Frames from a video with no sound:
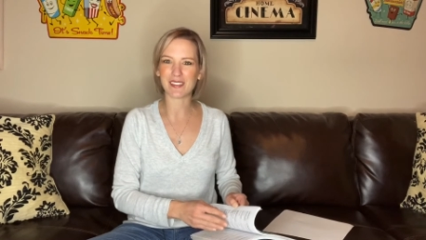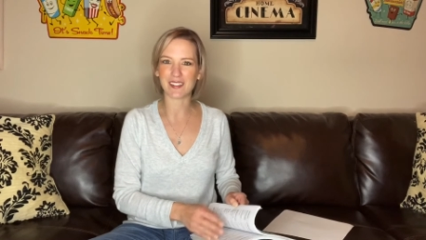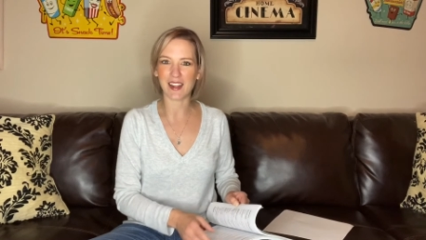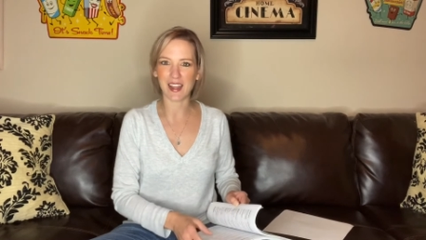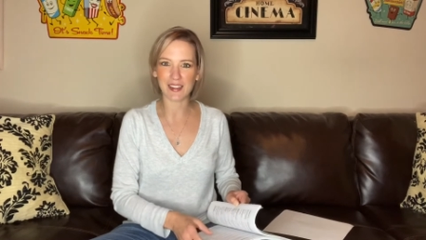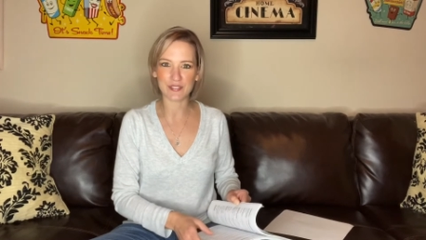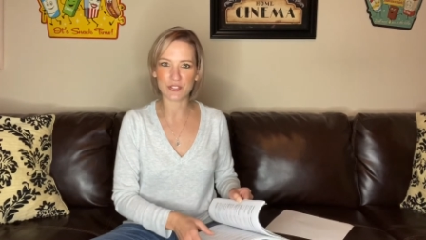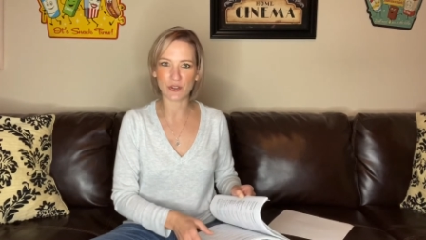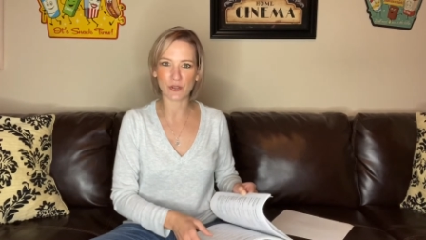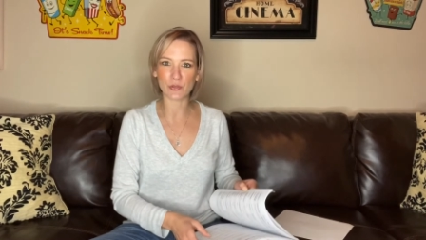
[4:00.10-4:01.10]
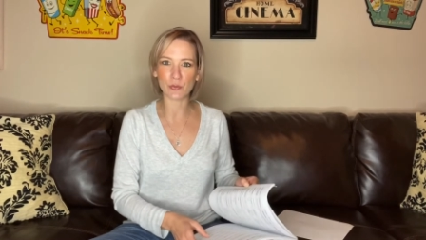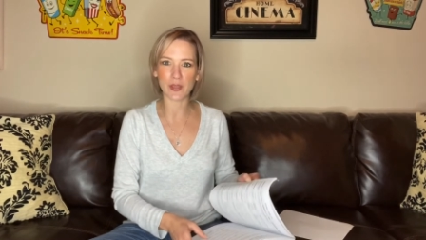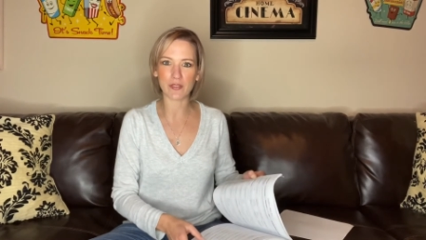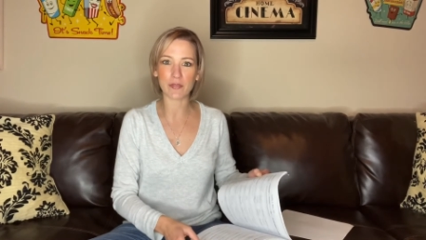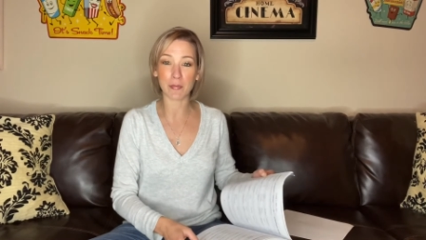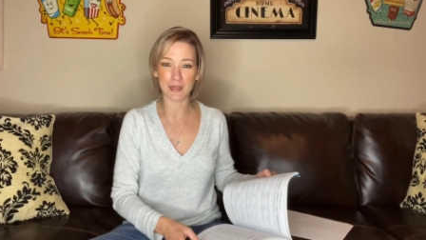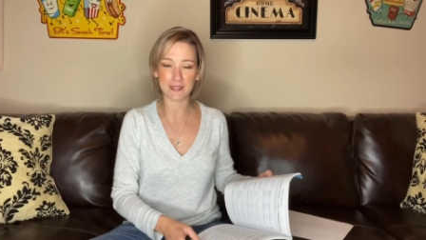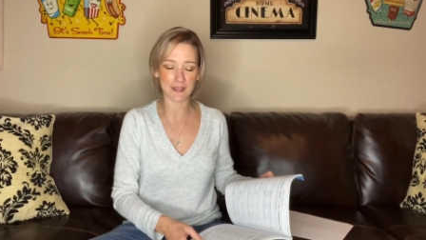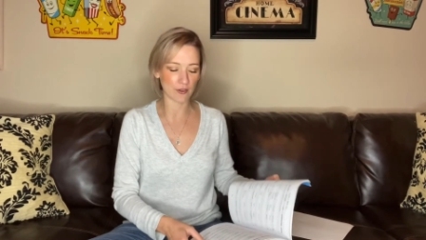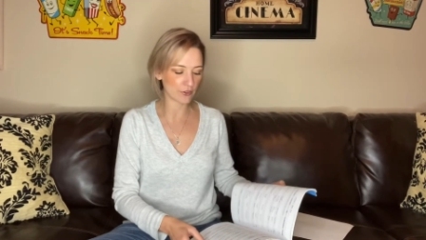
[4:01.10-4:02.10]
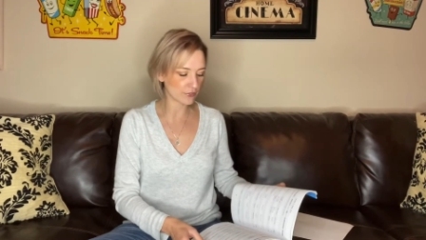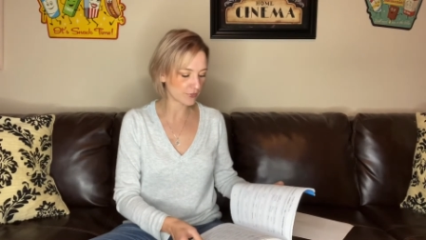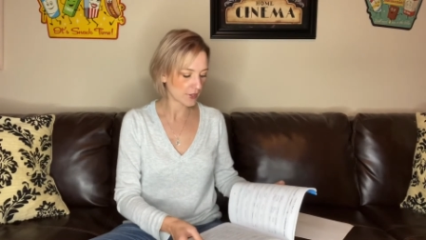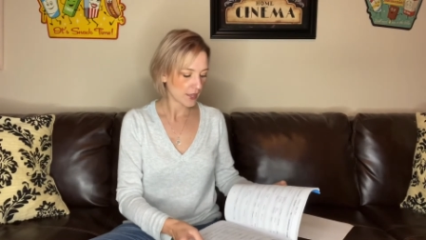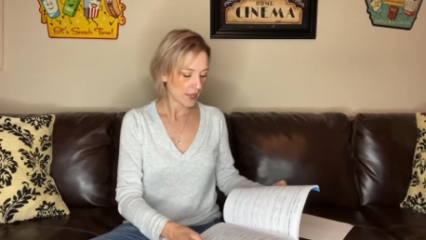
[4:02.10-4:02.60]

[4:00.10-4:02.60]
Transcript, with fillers: that I have struggled with myself.